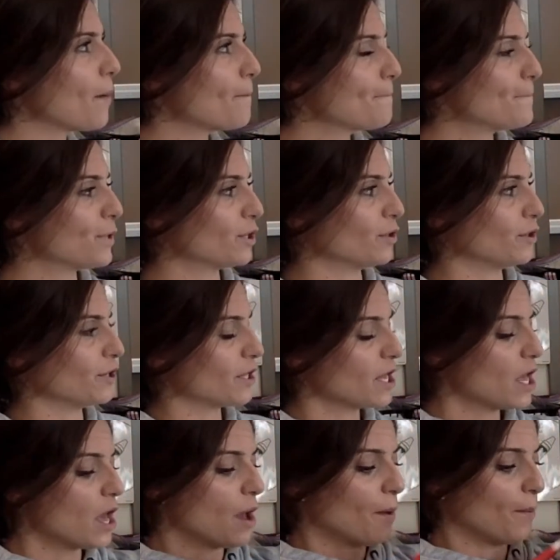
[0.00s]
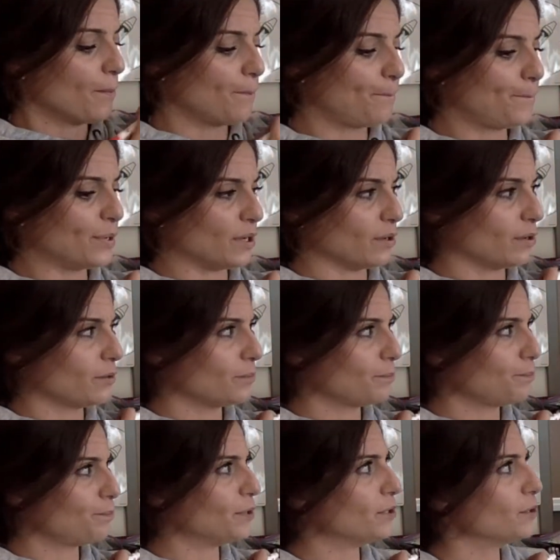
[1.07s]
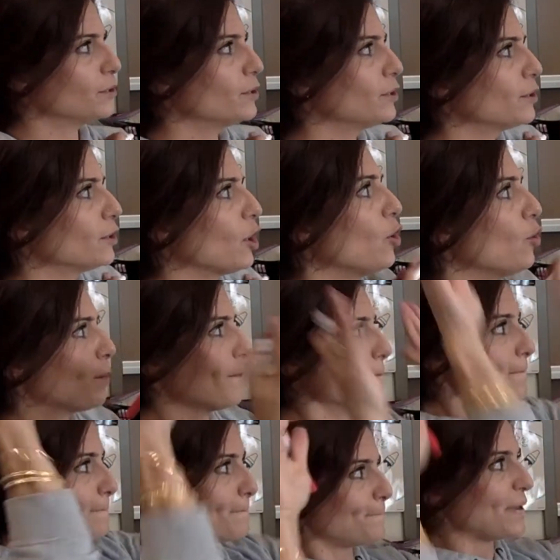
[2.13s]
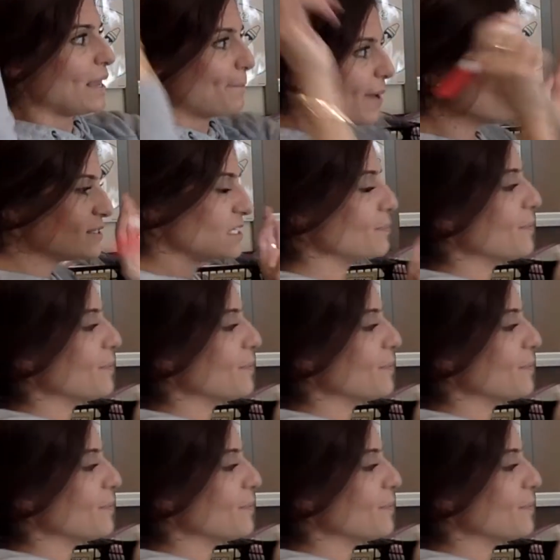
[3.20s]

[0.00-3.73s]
Bird. B. Oh, B, bouncy